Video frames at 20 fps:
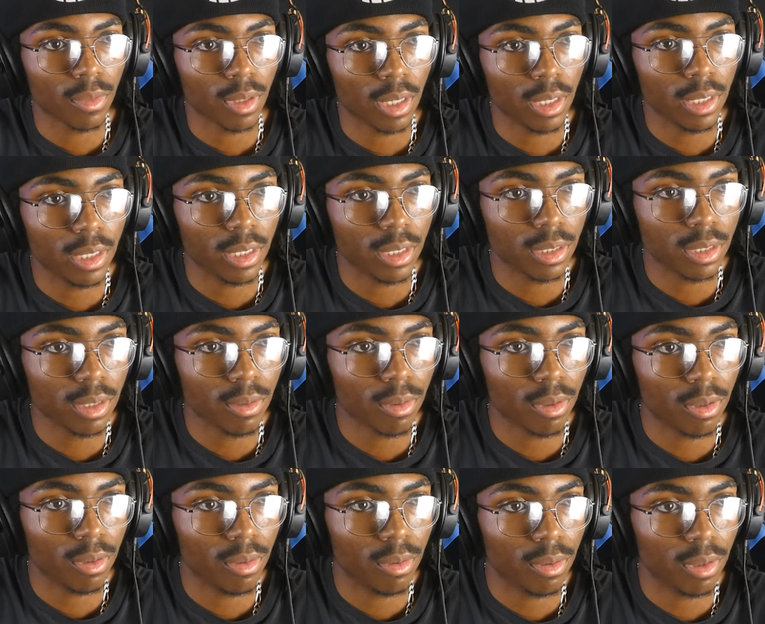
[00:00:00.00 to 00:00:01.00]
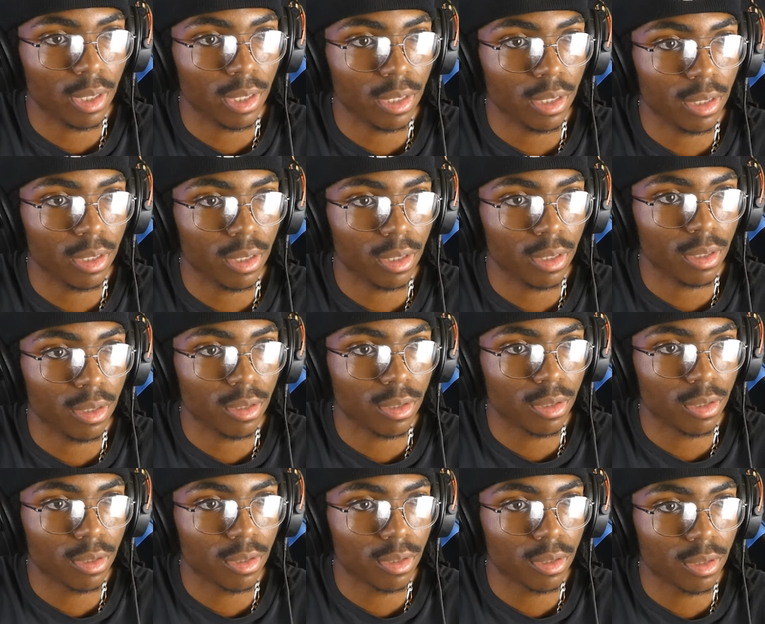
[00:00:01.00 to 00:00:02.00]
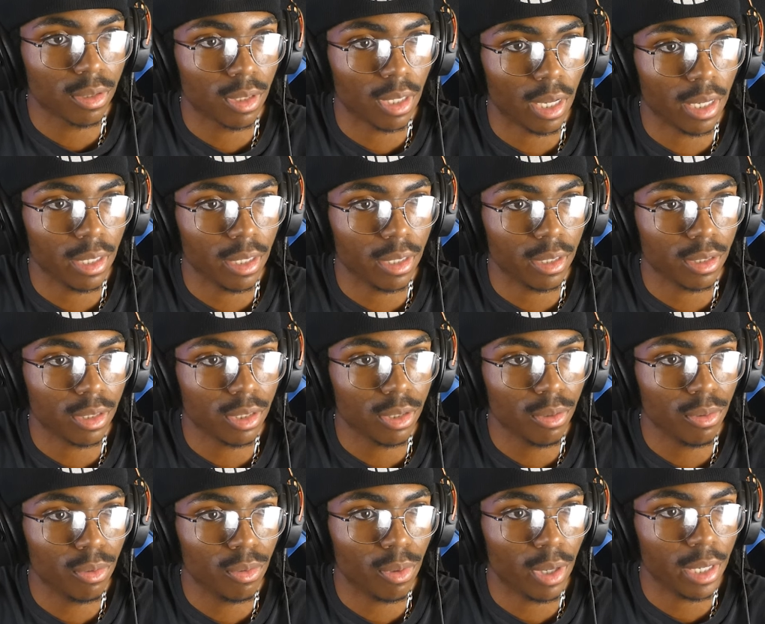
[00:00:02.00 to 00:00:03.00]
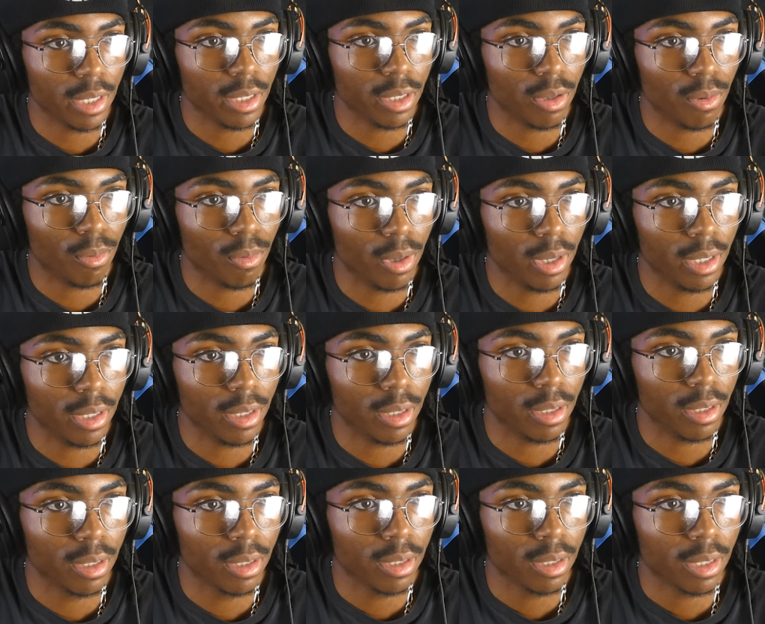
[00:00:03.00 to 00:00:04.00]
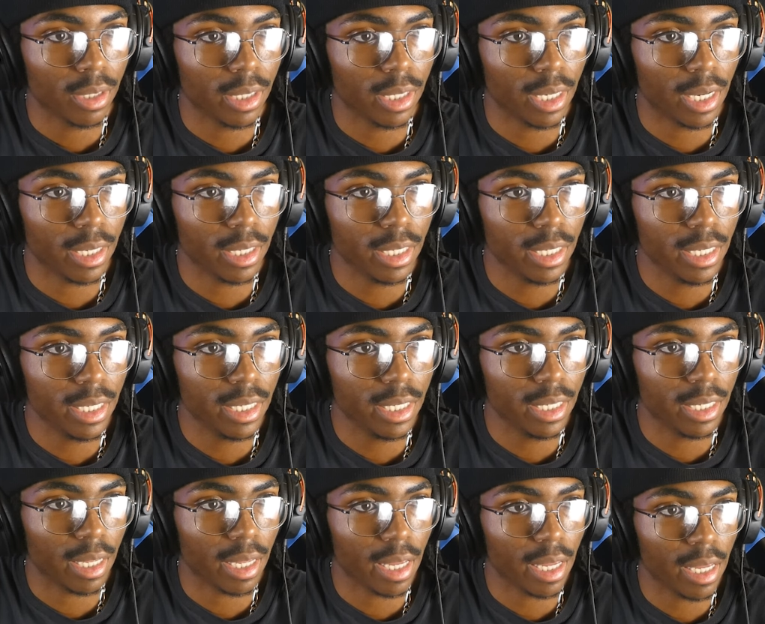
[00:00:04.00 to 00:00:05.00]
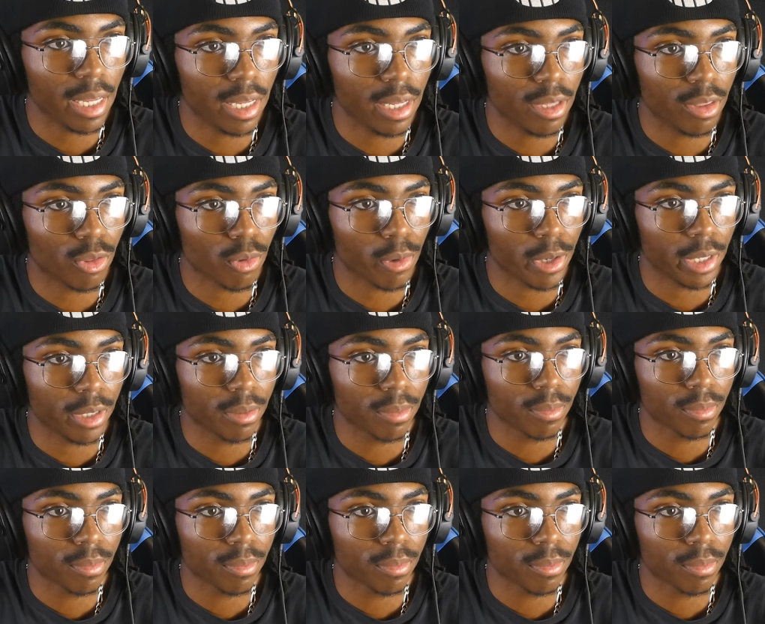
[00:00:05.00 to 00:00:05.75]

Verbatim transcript: I need a zero. I need a. I need a two. I need a one. And I need a three.